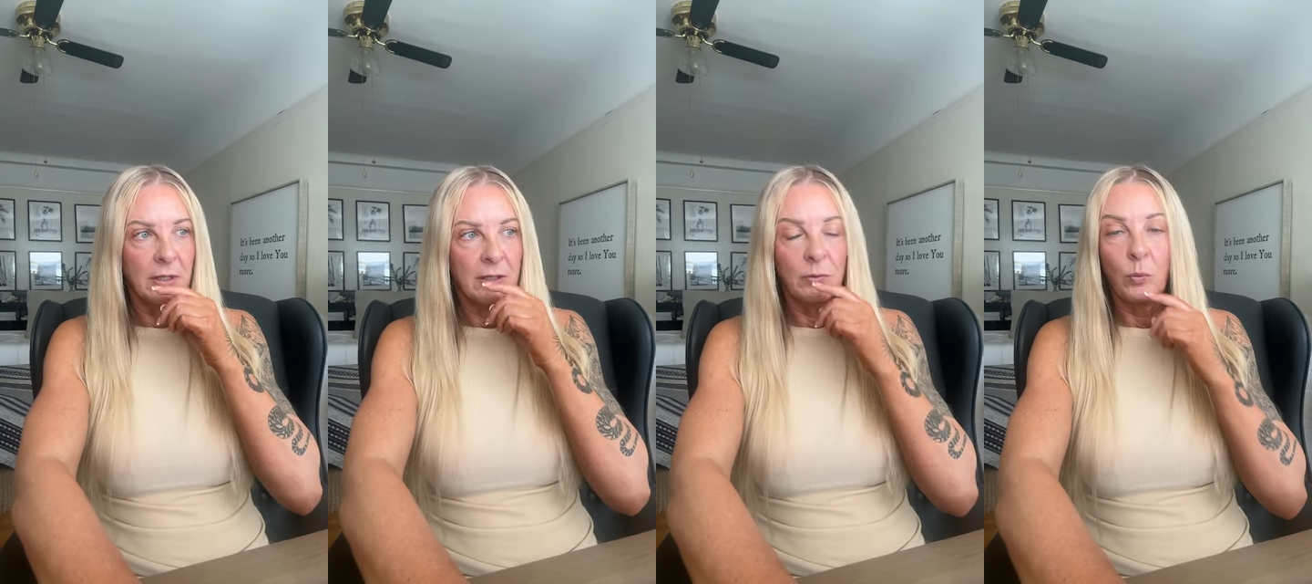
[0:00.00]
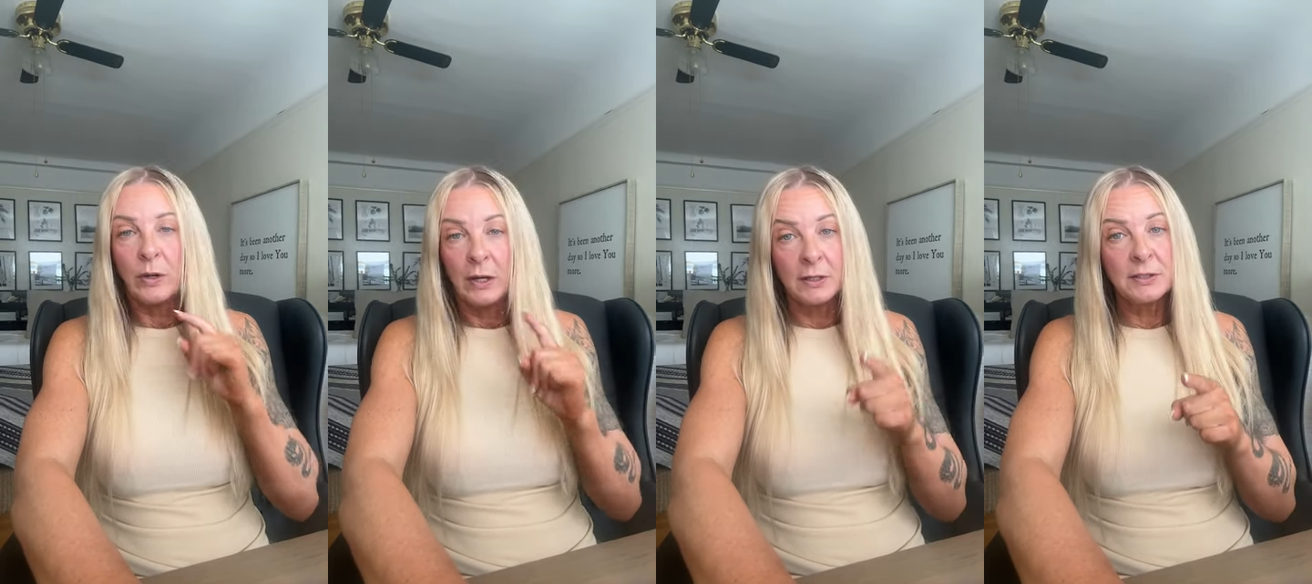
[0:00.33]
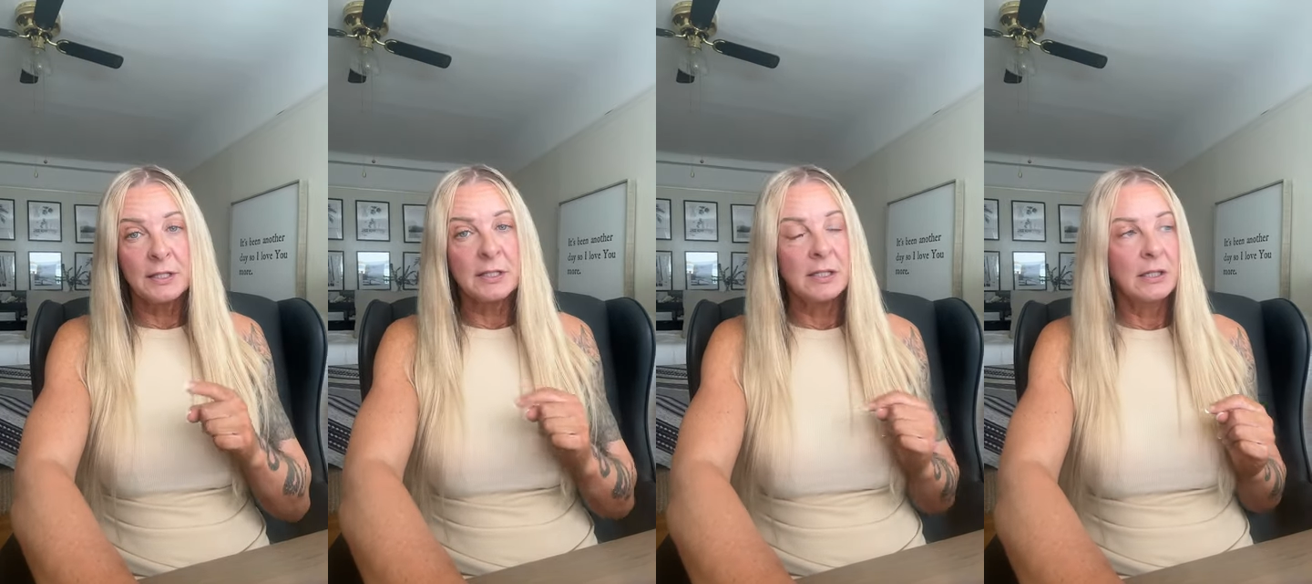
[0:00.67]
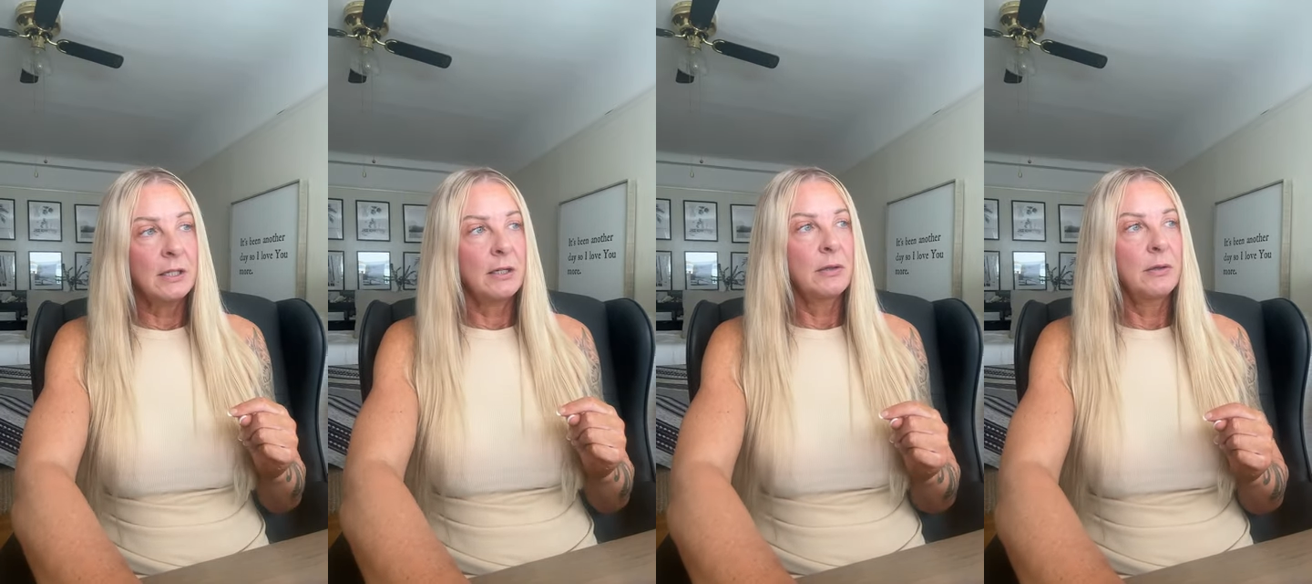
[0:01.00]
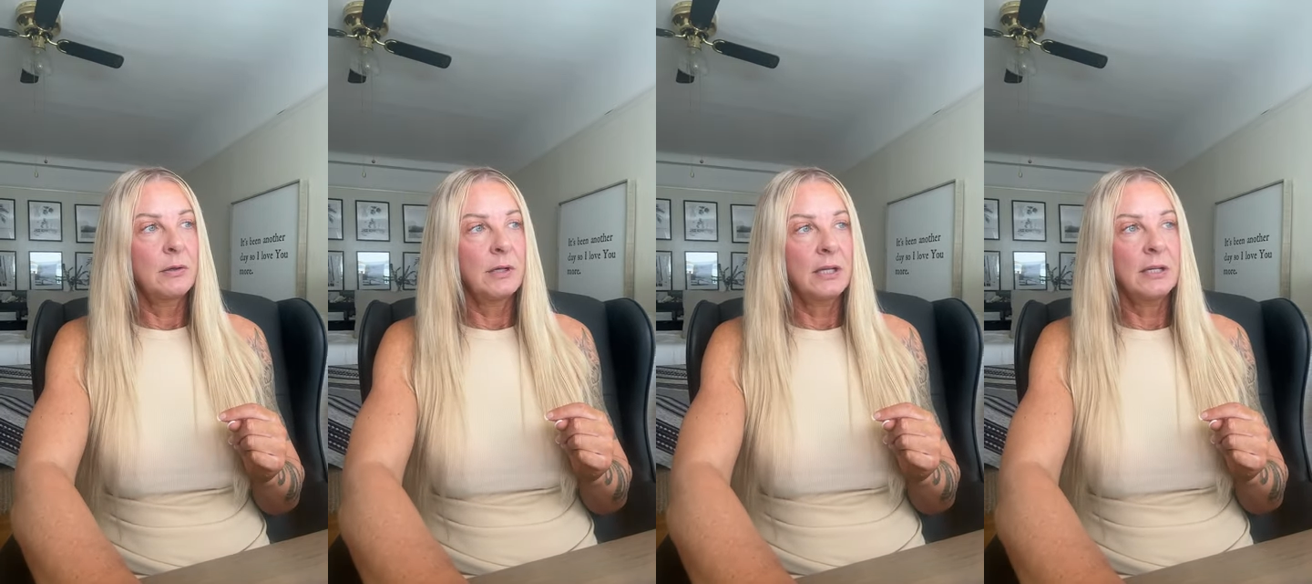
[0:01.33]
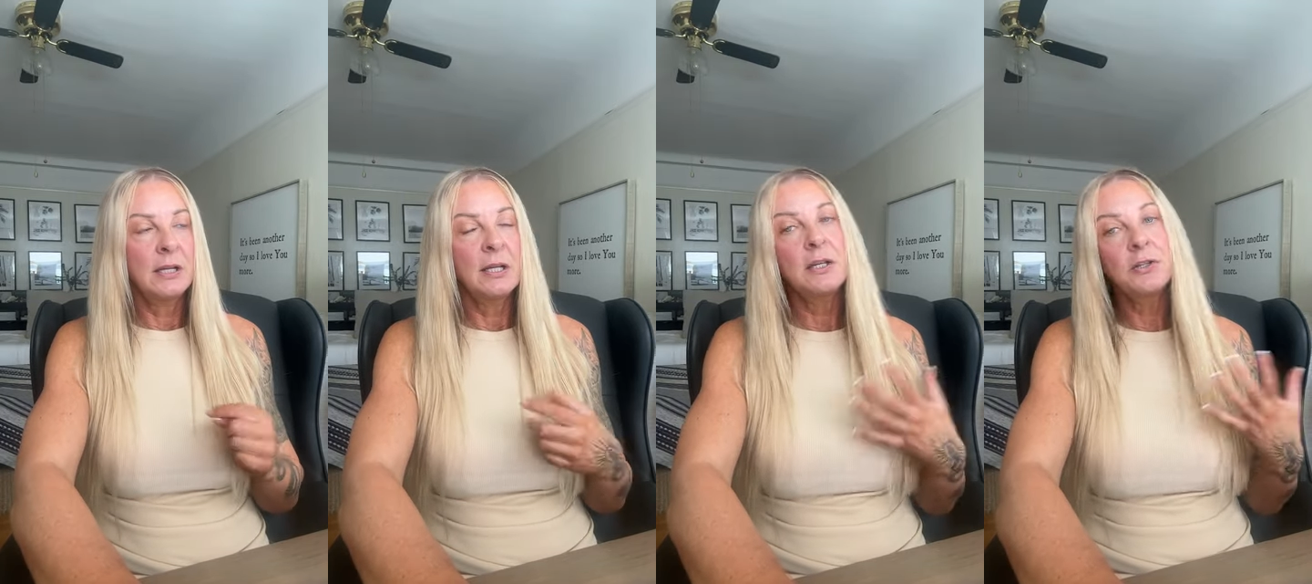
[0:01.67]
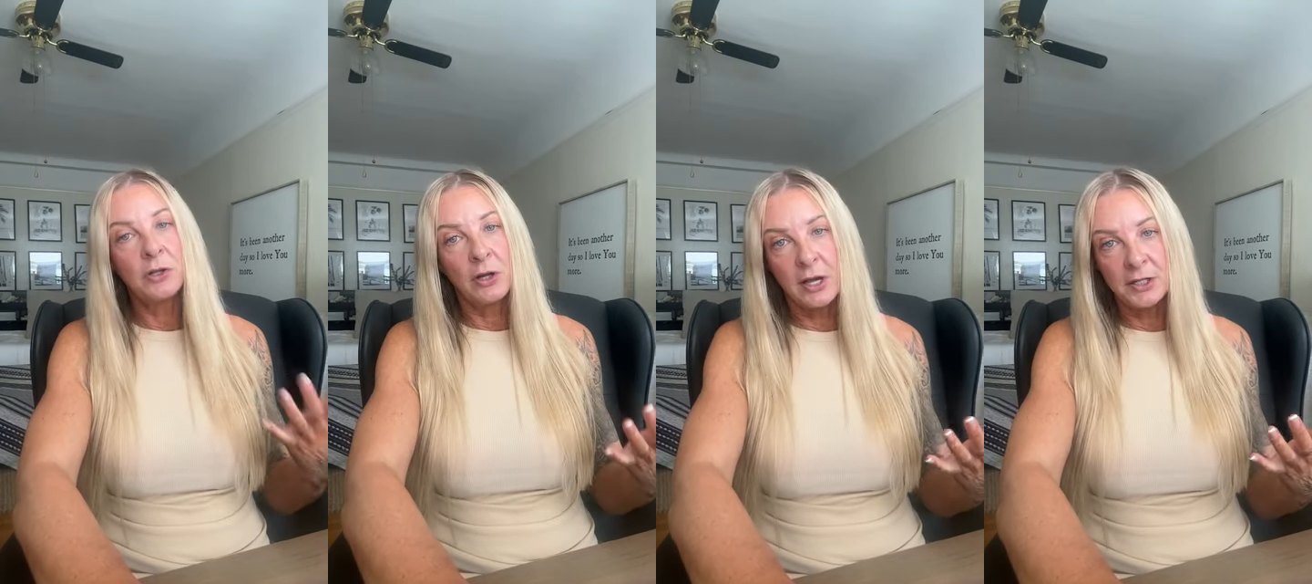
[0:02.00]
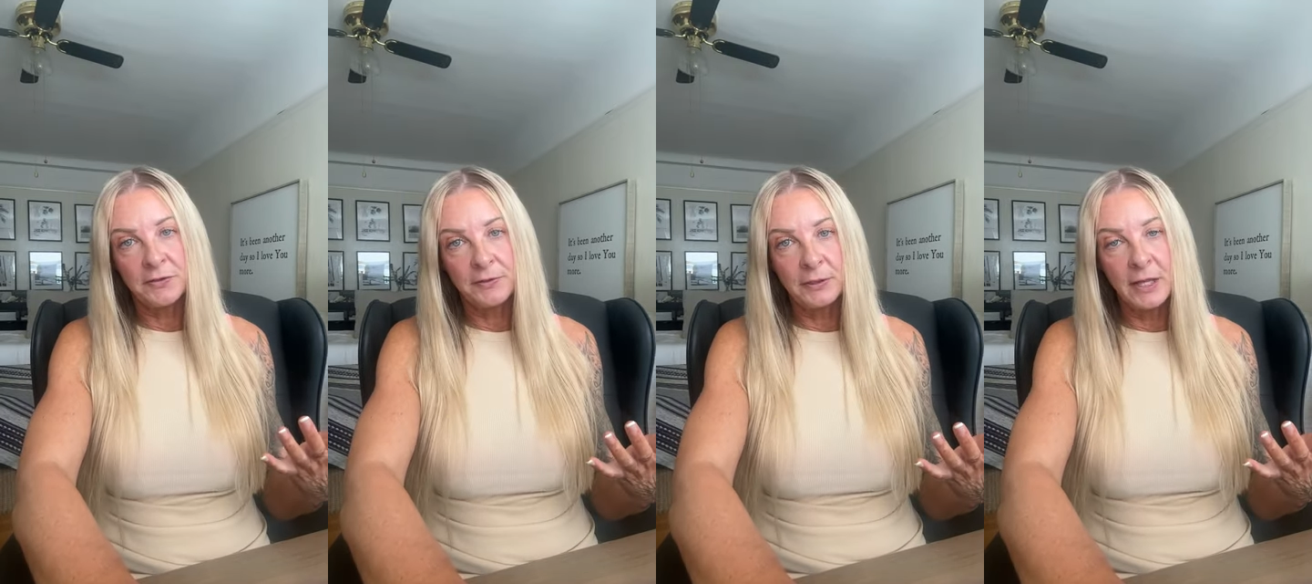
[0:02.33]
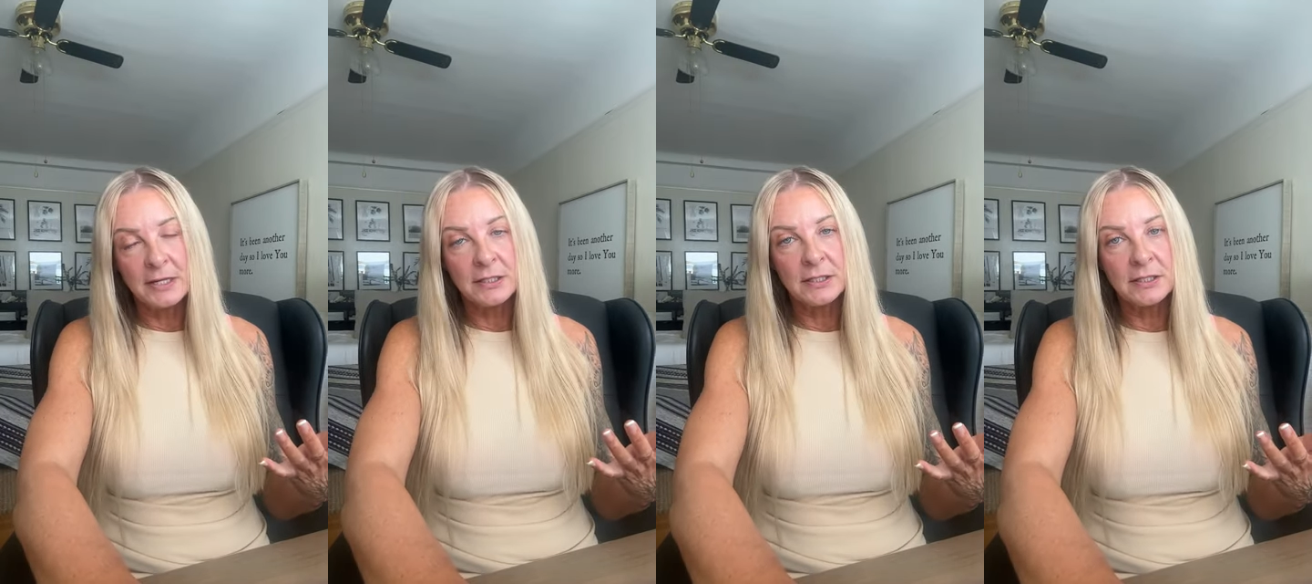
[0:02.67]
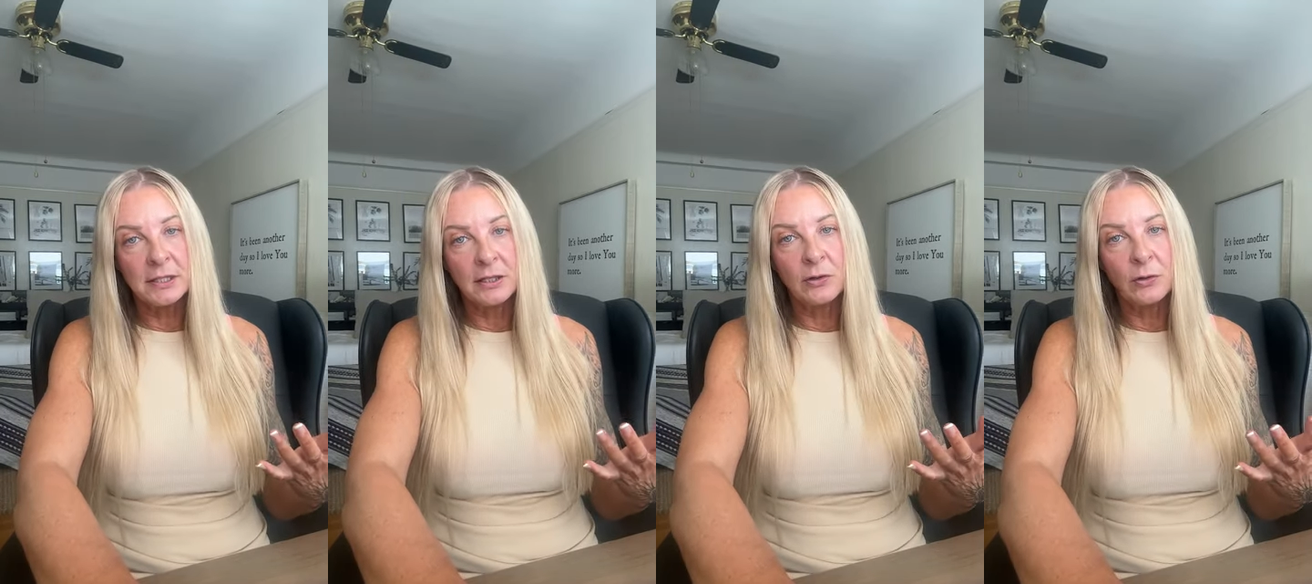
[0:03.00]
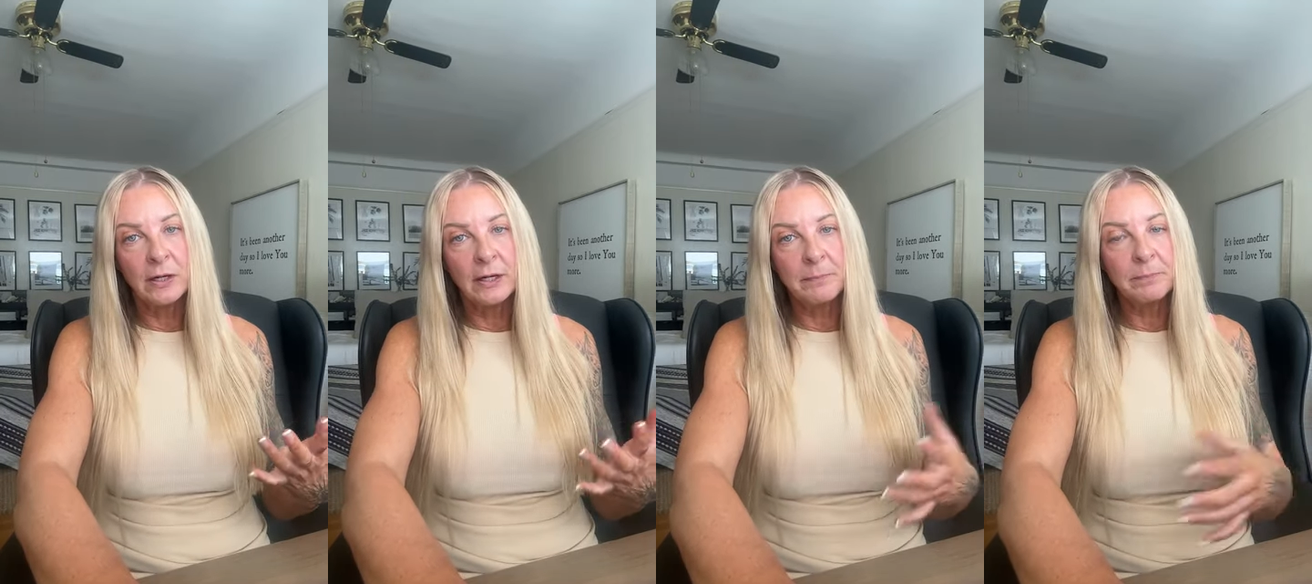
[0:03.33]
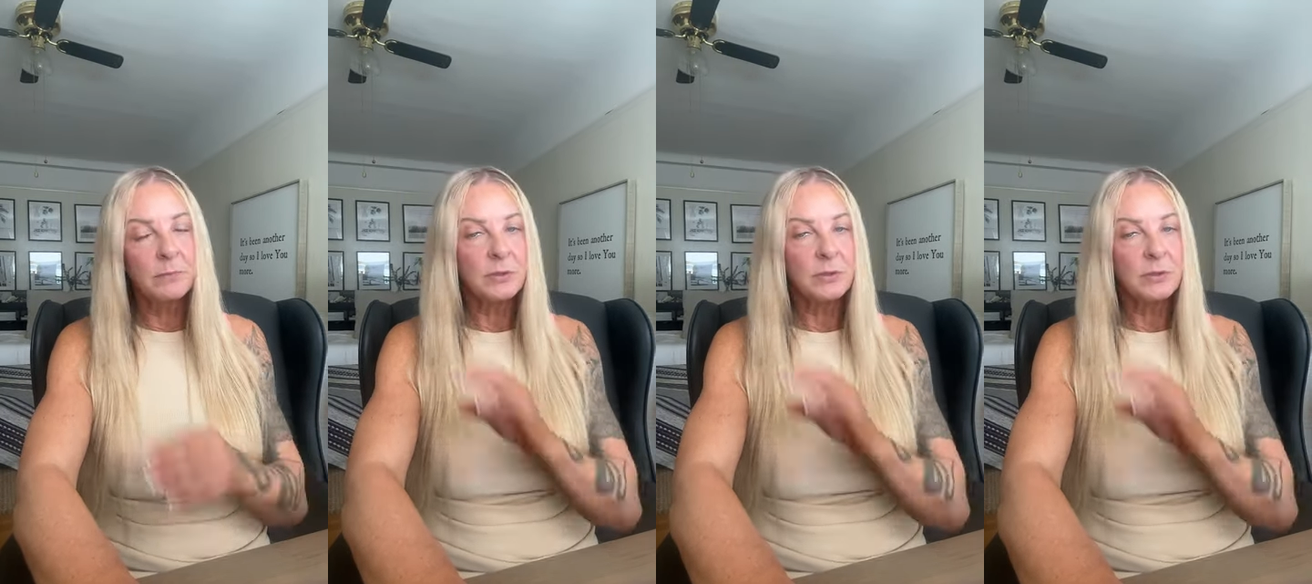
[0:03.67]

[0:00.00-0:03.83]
What else isn't included is your cost for licensing in Oregon.